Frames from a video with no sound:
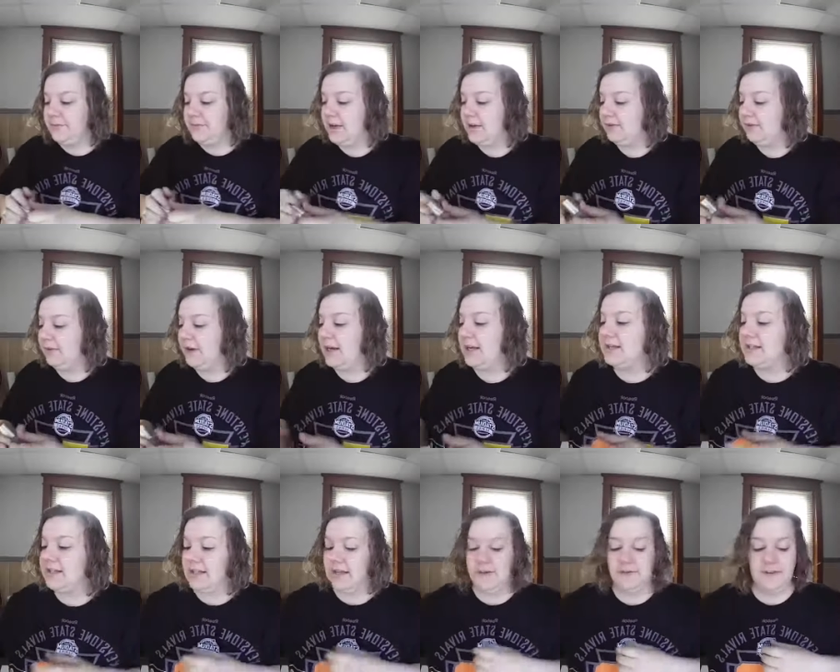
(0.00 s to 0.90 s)
All right,
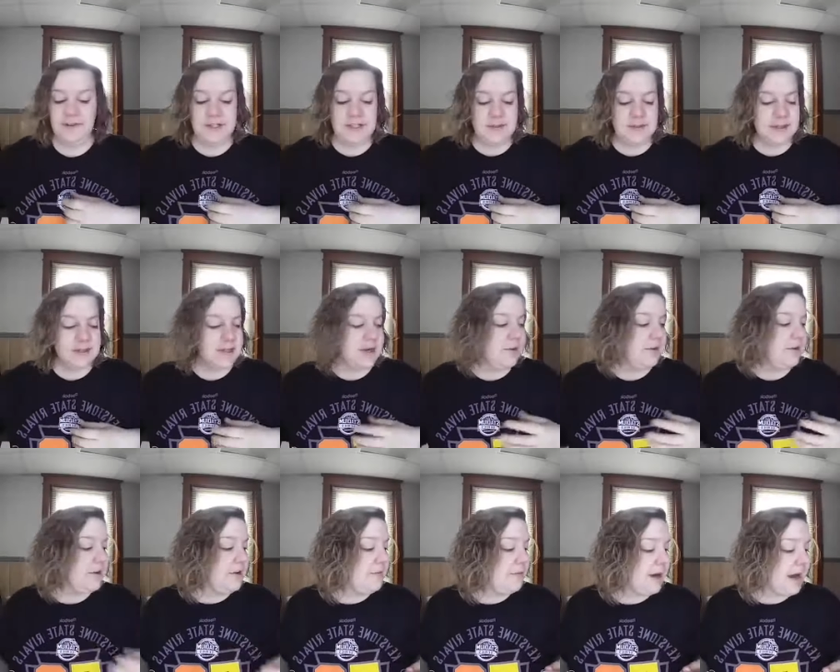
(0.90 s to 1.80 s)
so first we start
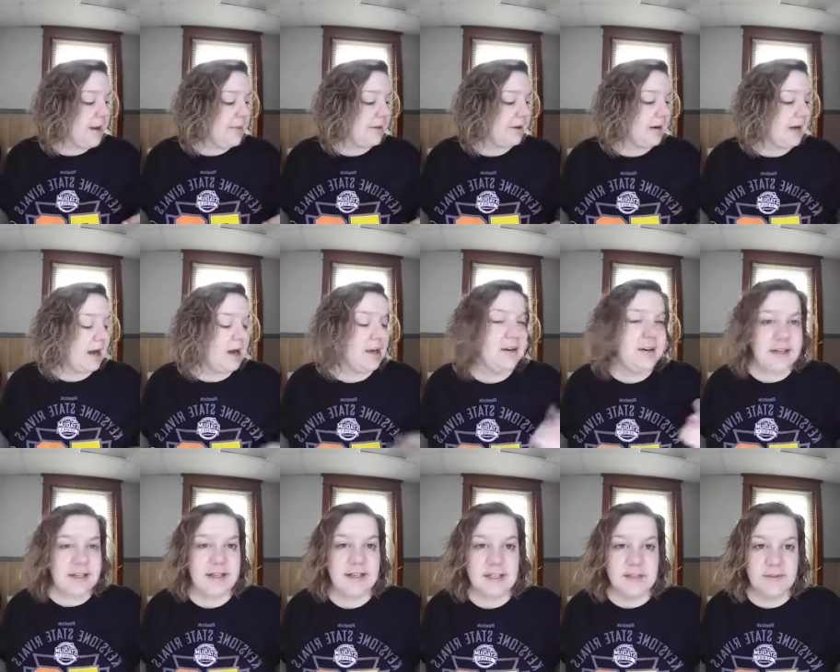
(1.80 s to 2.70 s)
with our primer. I
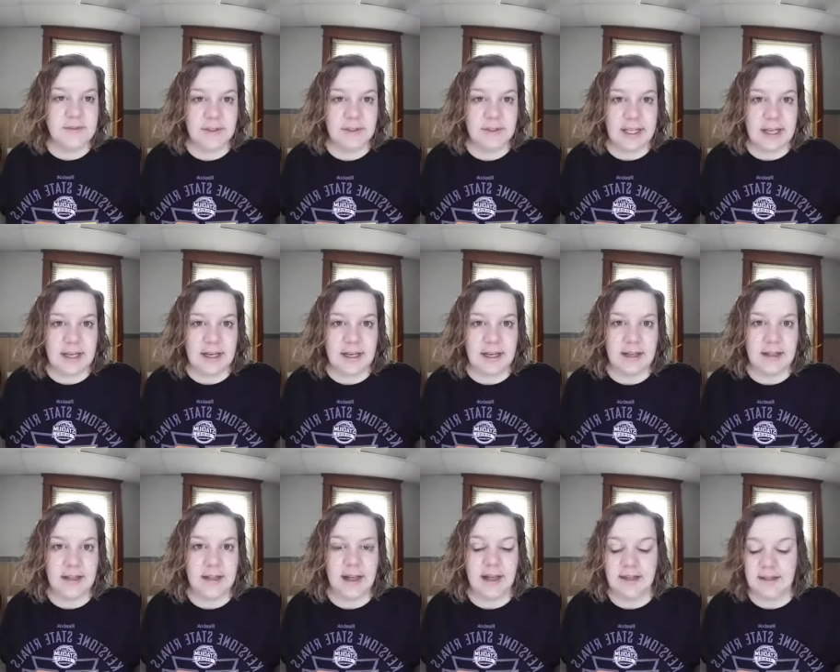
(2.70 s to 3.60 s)
already
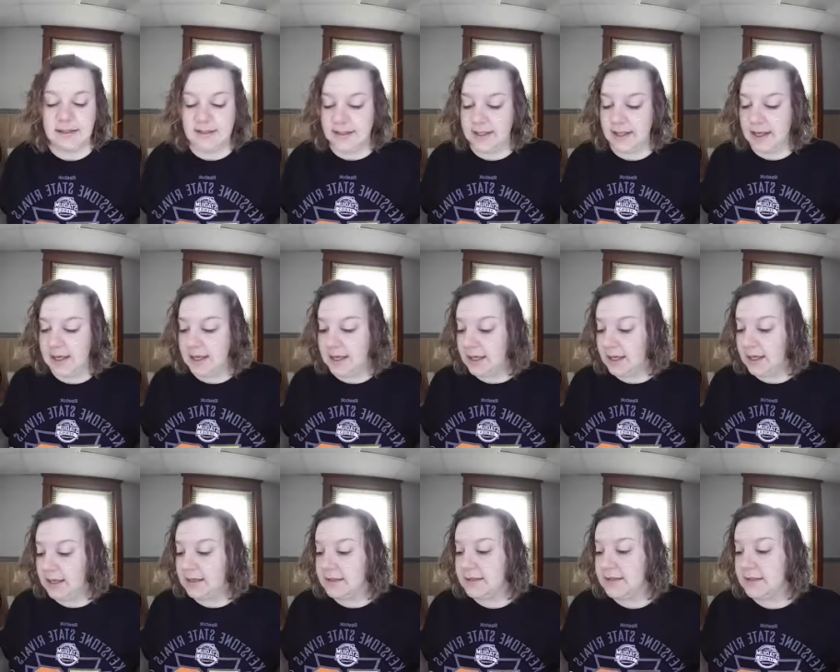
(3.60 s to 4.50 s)
exfoliated. That is
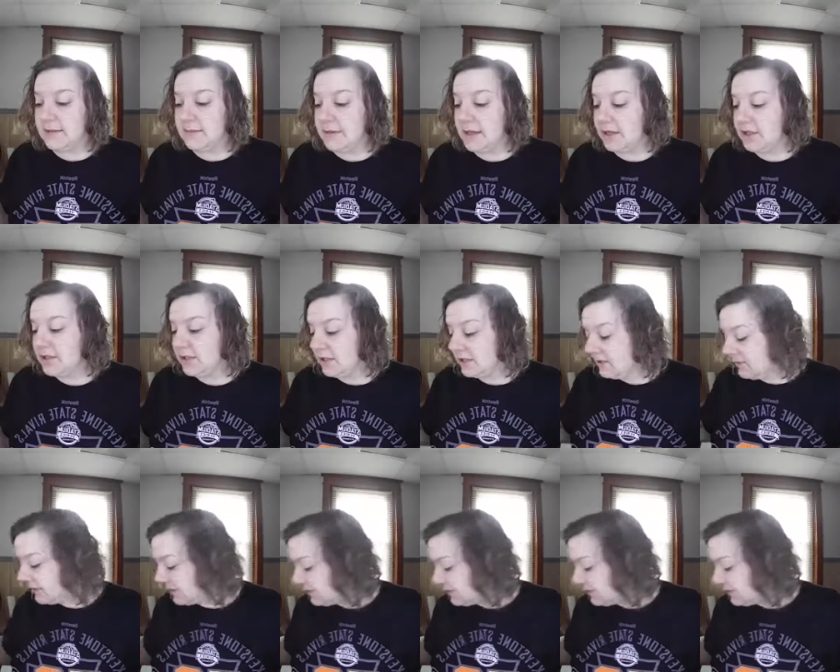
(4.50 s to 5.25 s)
key, is to make sure that you